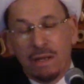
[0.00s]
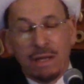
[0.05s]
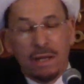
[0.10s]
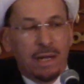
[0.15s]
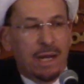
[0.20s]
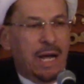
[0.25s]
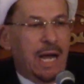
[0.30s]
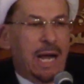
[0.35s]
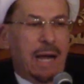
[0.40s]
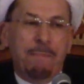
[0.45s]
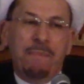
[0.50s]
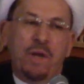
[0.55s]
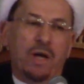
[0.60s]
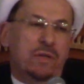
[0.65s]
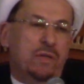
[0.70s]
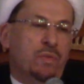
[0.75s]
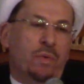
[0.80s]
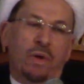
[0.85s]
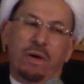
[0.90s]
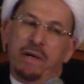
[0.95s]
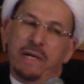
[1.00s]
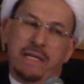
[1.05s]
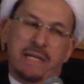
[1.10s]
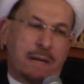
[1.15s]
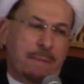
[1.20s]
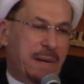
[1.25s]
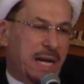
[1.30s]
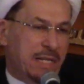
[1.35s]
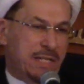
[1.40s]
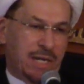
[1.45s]
I'm not worried
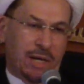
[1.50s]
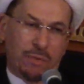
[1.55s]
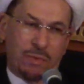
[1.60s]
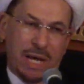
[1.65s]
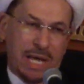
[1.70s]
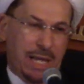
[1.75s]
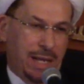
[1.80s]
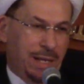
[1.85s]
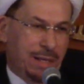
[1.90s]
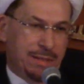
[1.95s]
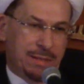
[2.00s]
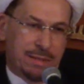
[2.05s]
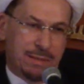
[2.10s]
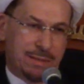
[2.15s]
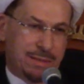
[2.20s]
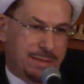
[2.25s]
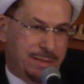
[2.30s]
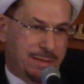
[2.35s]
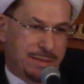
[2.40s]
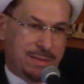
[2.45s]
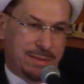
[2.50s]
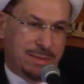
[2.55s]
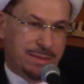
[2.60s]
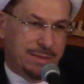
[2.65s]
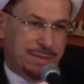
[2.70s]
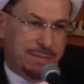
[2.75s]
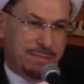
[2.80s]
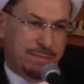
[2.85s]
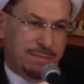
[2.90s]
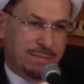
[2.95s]
about our elders.
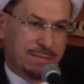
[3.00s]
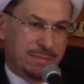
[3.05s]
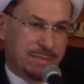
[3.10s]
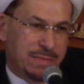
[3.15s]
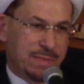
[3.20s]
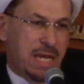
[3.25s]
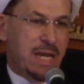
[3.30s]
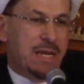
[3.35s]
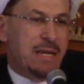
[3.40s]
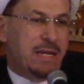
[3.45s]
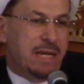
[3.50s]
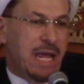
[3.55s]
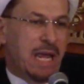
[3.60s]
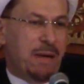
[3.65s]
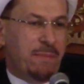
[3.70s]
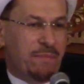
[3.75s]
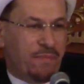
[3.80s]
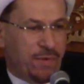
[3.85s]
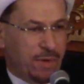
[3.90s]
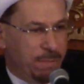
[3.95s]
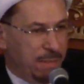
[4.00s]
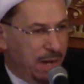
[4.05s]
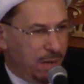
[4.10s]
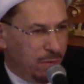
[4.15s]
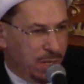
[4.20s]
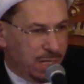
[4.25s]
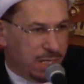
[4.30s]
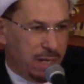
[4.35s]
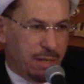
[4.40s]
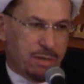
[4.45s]
They came from our
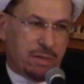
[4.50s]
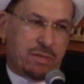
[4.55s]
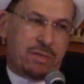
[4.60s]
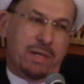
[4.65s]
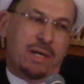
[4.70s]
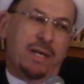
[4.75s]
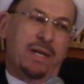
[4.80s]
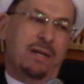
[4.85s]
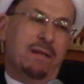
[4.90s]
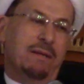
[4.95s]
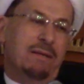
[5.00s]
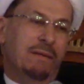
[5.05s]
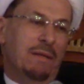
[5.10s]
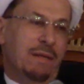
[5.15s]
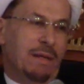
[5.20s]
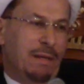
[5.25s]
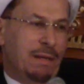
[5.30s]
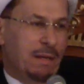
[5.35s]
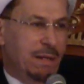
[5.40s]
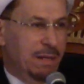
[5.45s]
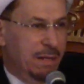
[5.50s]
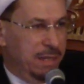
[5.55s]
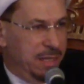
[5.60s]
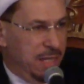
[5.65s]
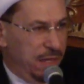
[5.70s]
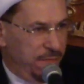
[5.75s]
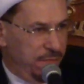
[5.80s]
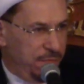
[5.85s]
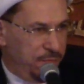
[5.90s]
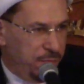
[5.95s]
country,
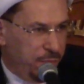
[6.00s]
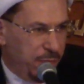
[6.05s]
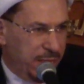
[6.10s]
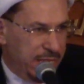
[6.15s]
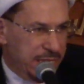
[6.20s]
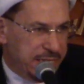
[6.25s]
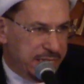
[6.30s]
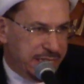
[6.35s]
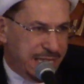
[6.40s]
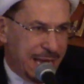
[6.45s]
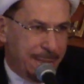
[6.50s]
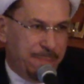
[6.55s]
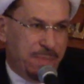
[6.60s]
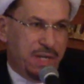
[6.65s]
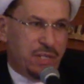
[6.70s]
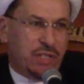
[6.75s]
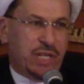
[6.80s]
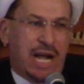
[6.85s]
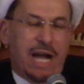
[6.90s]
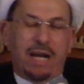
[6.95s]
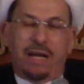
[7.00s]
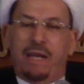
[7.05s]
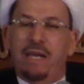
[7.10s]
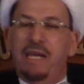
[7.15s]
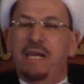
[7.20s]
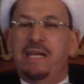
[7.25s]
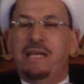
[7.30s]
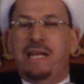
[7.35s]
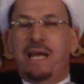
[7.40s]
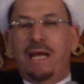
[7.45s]
with established
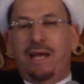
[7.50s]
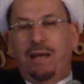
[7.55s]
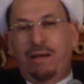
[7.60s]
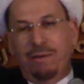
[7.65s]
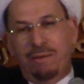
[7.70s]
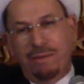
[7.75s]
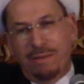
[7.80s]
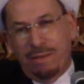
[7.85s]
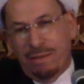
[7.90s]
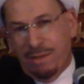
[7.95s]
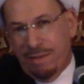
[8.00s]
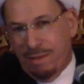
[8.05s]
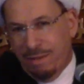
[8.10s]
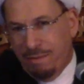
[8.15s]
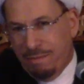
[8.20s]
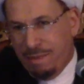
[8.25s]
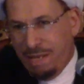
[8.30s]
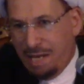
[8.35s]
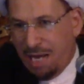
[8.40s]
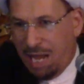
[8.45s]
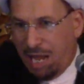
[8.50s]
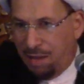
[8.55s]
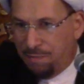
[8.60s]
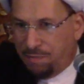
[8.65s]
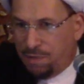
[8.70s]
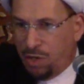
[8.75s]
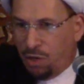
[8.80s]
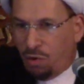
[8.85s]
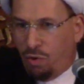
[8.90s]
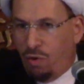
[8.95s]
aqidah, they have
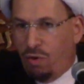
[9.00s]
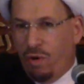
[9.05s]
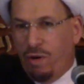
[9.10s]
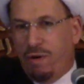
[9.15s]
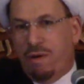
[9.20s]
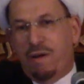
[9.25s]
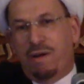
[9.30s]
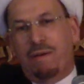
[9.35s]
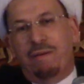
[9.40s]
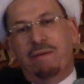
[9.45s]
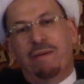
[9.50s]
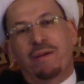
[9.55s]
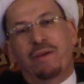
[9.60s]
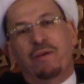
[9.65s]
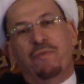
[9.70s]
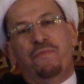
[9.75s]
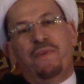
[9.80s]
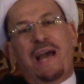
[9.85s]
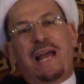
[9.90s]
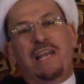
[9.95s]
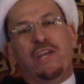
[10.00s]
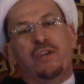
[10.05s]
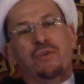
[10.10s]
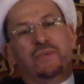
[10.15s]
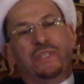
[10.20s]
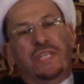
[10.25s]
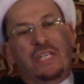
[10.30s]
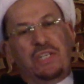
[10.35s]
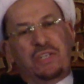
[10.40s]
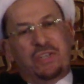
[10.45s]
their own value
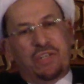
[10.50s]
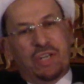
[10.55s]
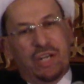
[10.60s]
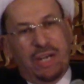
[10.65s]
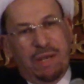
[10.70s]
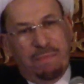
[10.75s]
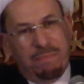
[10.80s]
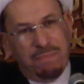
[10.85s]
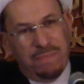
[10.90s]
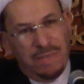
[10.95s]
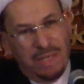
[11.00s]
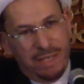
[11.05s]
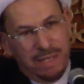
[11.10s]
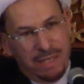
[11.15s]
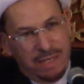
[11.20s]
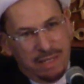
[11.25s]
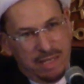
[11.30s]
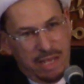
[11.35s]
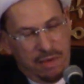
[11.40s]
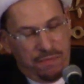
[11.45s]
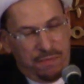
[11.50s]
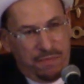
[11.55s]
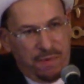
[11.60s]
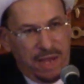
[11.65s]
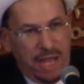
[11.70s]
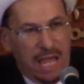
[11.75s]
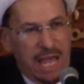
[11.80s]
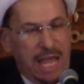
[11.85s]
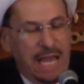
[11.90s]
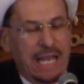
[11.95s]
system, they've
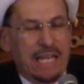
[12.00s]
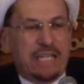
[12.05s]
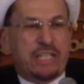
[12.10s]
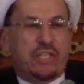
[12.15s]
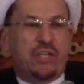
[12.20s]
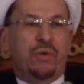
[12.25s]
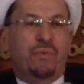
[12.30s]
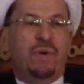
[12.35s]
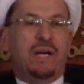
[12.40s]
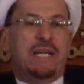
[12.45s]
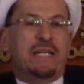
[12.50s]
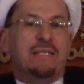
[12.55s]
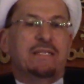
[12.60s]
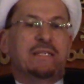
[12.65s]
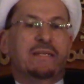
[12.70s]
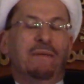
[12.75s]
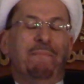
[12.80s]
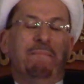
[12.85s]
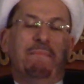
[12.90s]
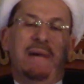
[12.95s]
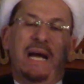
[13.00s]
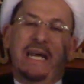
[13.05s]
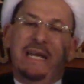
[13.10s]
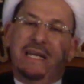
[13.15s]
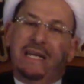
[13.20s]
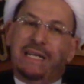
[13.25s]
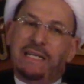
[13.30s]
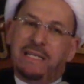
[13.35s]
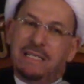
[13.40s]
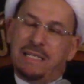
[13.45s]
held to it. My
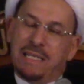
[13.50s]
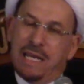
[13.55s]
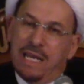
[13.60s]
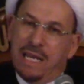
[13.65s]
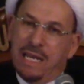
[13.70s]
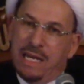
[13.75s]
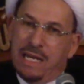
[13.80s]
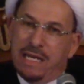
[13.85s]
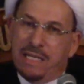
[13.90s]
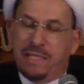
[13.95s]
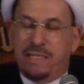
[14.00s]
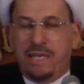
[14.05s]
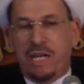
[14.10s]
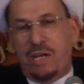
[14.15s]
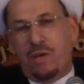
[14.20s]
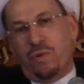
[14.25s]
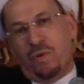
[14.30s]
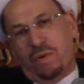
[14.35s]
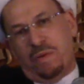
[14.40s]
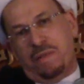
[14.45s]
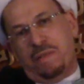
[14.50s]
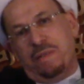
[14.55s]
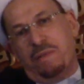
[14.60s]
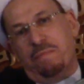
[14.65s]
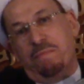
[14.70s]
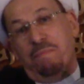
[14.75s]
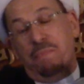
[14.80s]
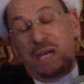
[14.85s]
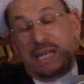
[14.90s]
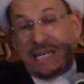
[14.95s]
concern is the youth.
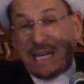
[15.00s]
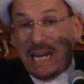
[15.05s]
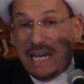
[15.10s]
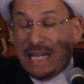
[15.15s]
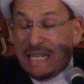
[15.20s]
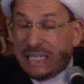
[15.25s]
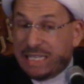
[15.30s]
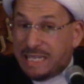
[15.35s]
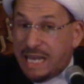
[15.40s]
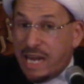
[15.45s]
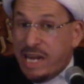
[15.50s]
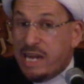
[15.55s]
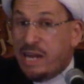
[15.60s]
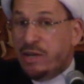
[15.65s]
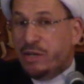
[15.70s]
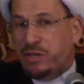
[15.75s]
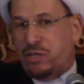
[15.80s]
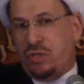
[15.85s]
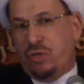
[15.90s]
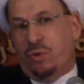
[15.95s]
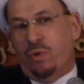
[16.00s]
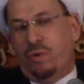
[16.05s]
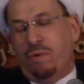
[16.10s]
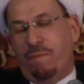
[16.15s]
But in saying so,